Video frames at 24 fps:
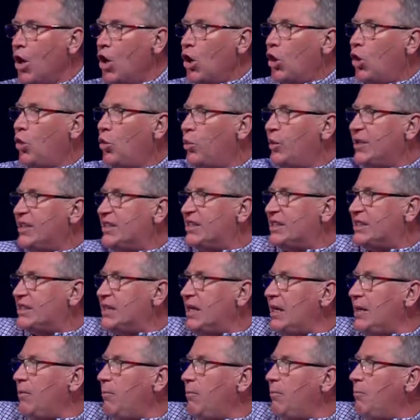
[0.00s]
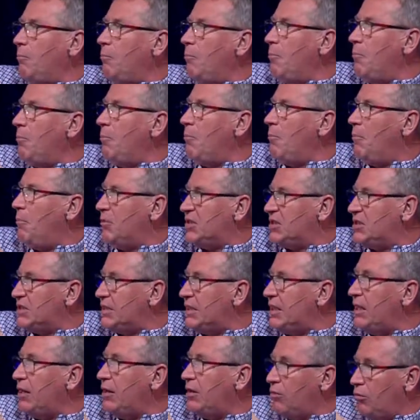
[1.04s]
who would sin,
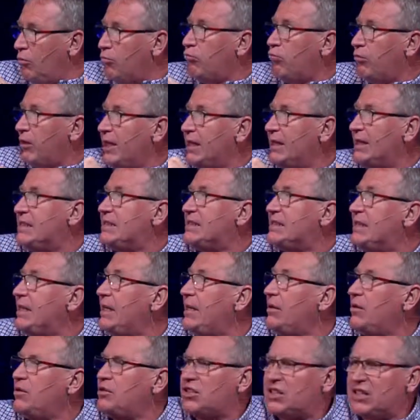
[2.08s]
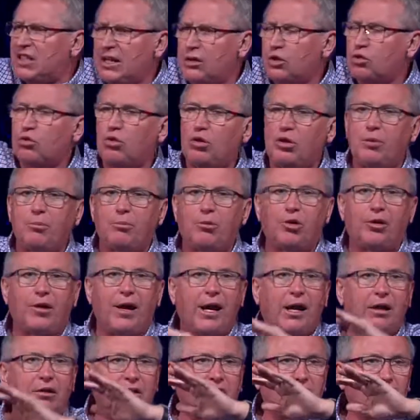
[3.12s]
sexual
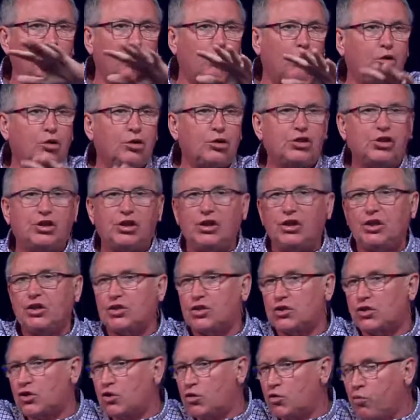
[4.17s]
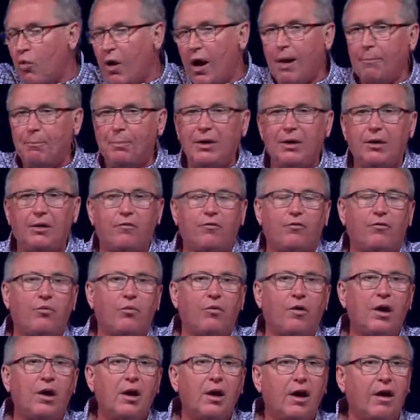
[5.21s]
immorality, orgies, swapping
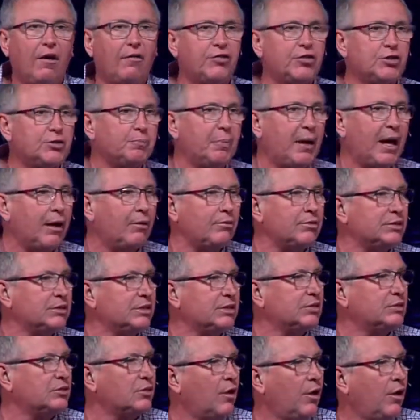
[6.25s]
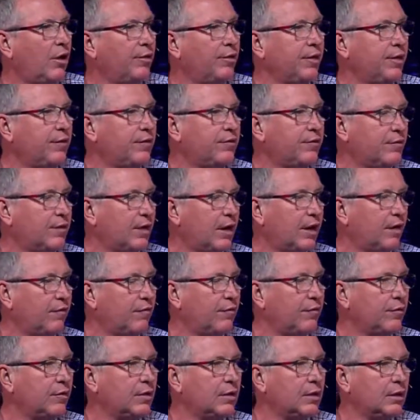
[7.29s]
of spouses, all this
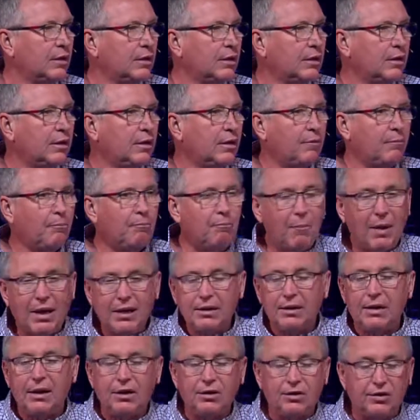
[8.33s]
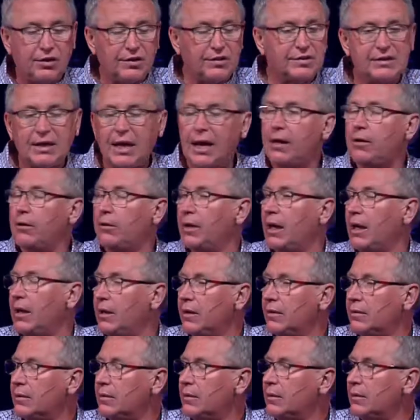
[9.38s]
stuff, Monday to Saturday.
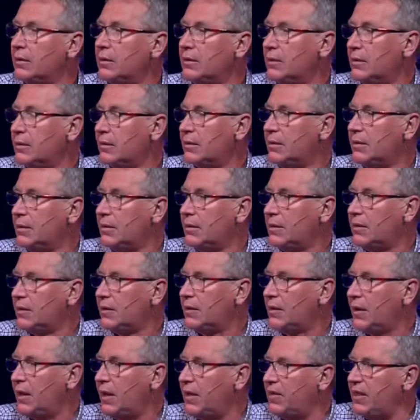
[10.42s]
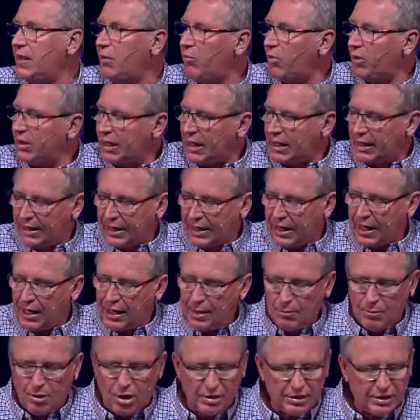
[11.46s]
And then when they
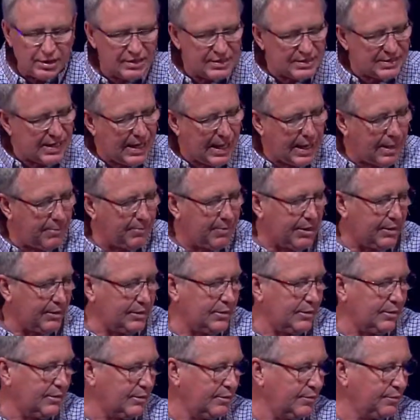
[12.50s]
came on the Sabbath,